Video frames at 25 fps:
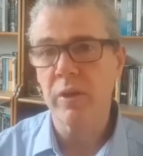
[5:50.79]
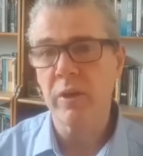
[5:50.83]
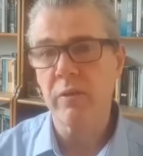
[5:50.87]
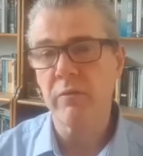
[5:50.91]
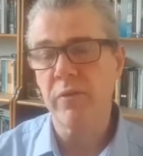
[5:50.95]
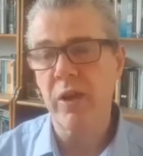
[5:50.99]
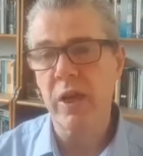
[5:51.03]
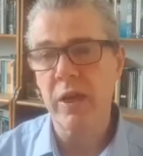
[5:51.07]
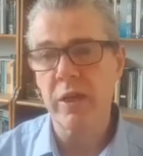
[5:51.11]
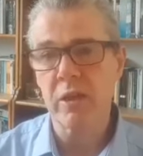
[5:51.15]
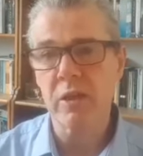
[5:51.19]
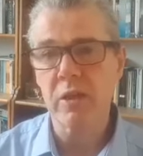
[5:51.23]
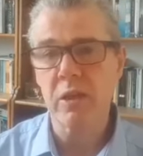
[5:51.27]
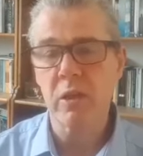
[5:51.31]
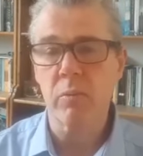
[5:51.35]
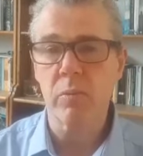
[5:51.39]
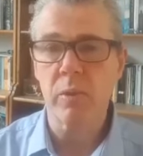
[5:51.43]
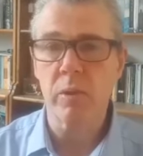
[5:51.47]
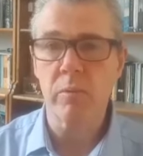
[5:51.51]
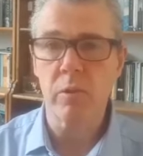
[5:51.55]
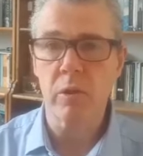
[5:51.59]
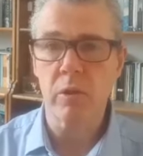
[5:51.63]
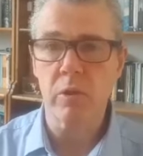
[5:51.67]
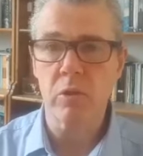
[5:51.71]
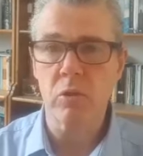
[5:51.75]
that we will
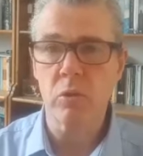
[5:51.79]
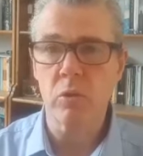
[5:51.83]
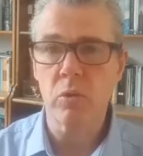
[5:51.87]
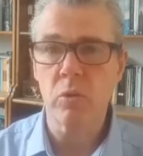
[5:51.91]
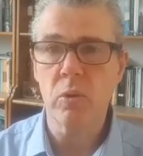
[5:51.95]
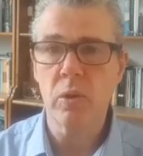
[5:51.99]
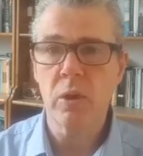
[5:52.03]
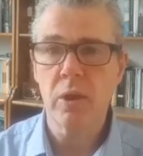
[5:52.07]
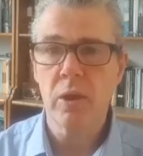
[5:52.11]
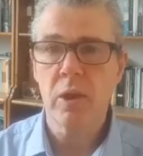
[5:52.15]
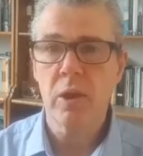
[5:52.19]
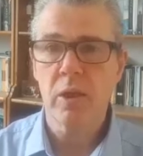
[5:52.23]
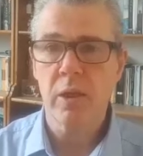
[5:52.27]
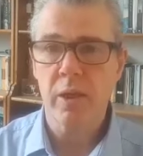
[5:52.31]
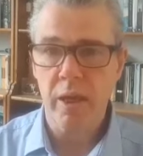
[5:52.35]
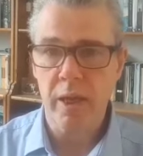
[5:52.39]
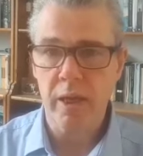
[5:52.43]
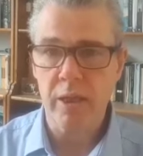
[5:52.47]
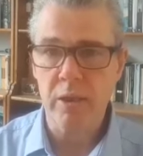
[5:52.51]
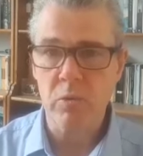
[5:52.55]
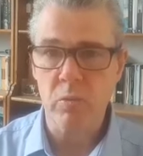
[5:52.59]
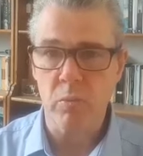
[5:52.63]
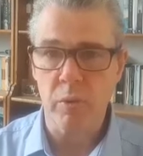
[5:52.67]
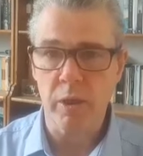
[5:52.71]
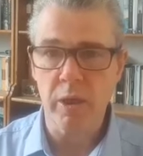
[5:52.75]
do next
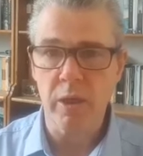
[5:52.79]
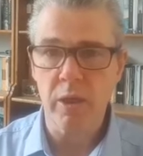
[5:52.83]
week.